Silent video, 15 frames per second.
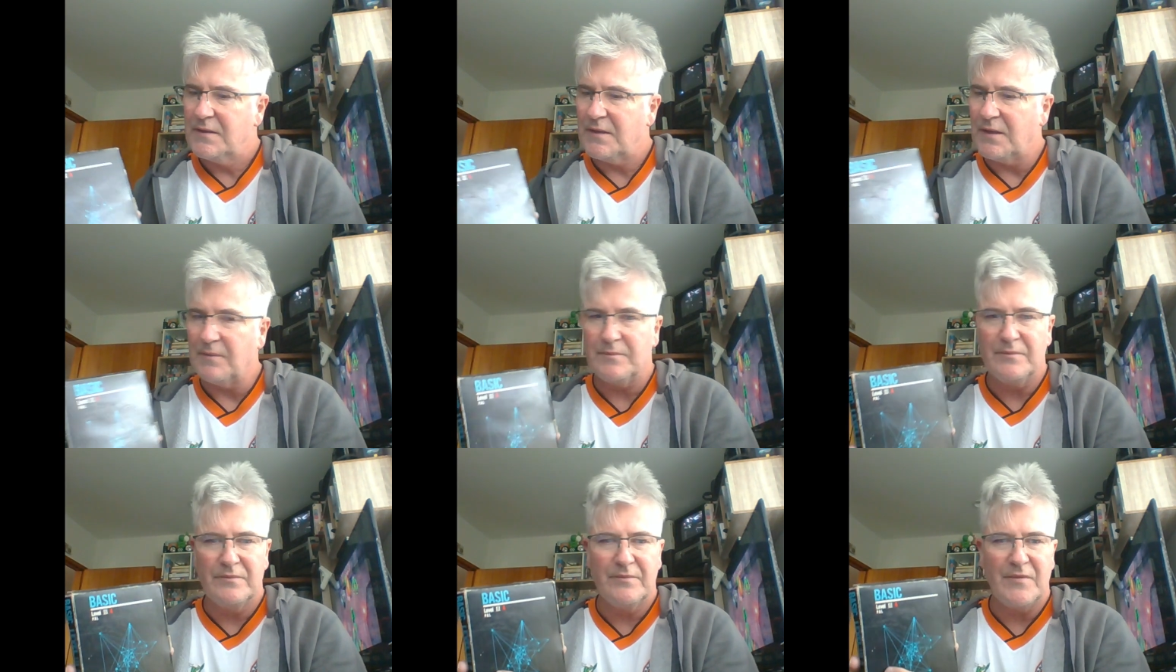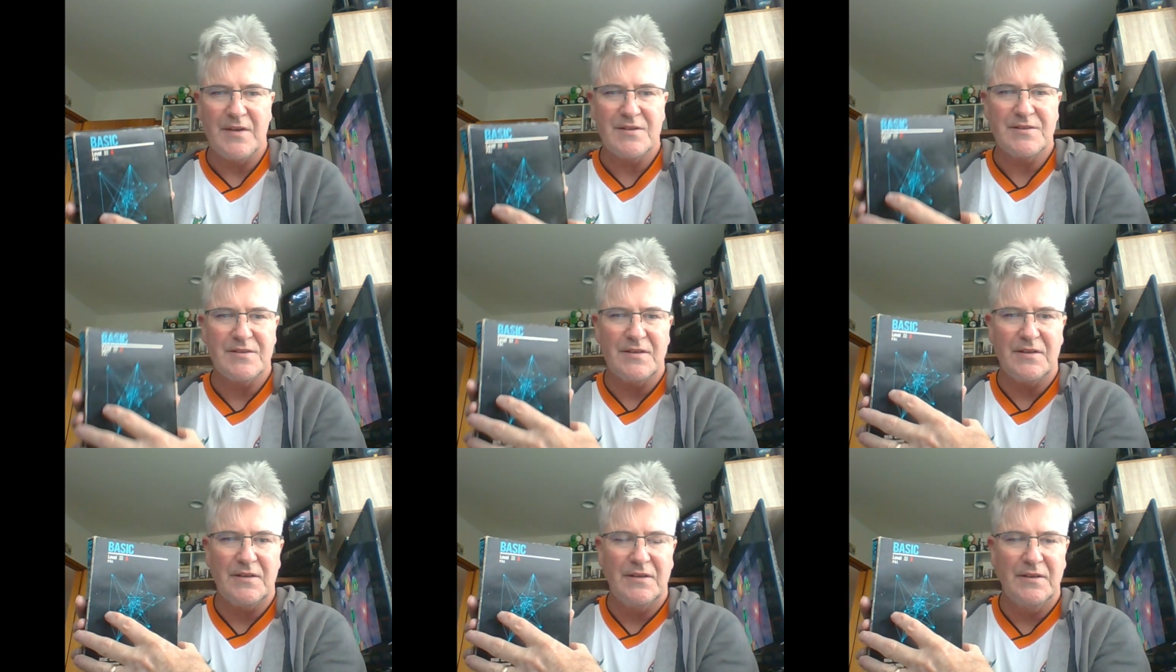Yep, it's
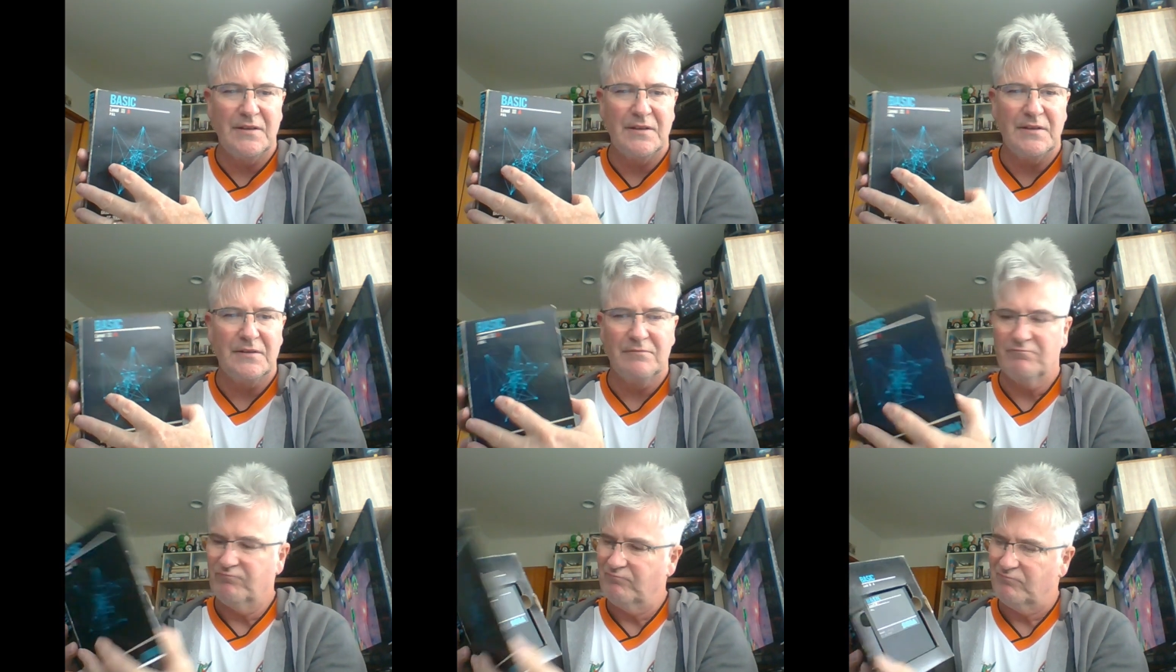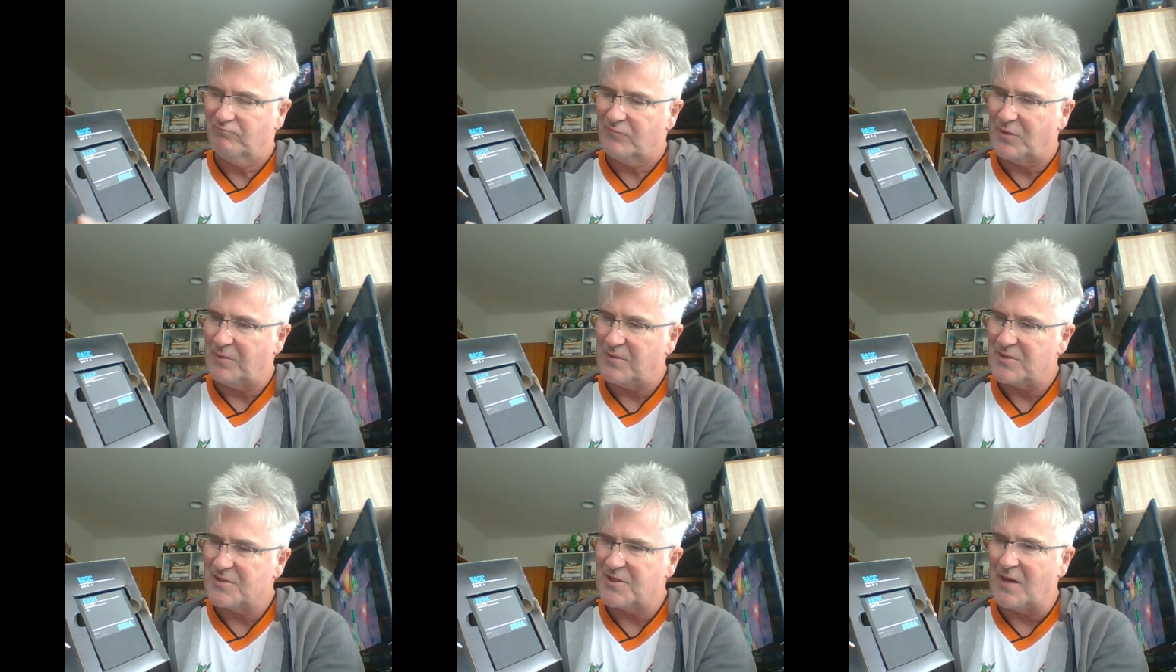the
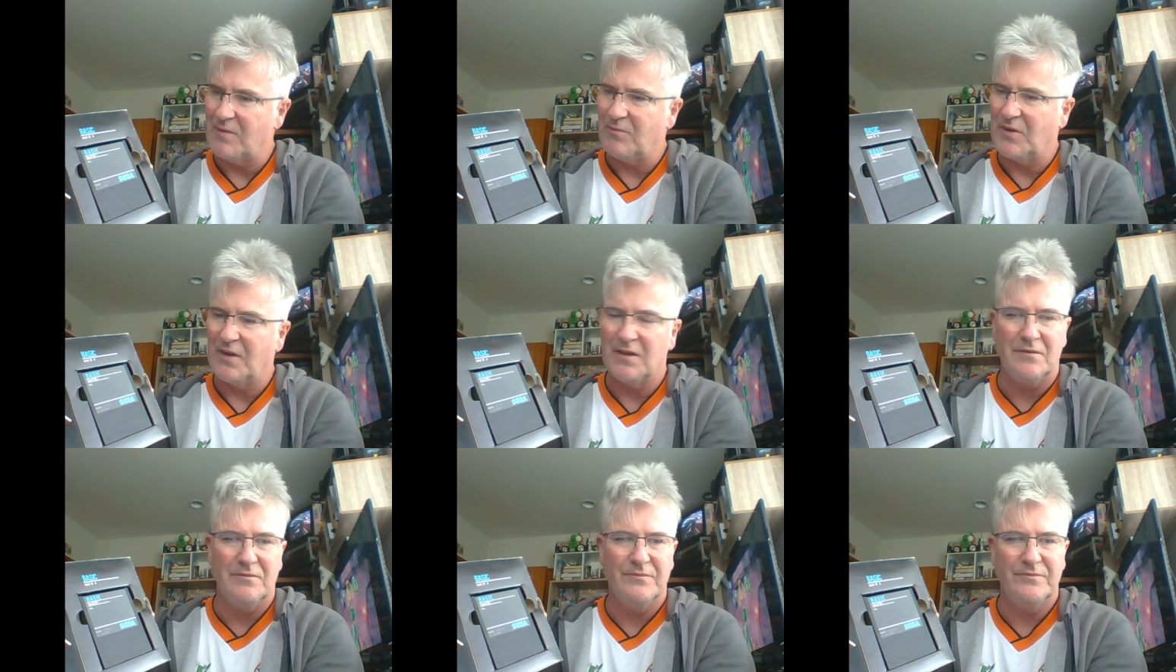same thing.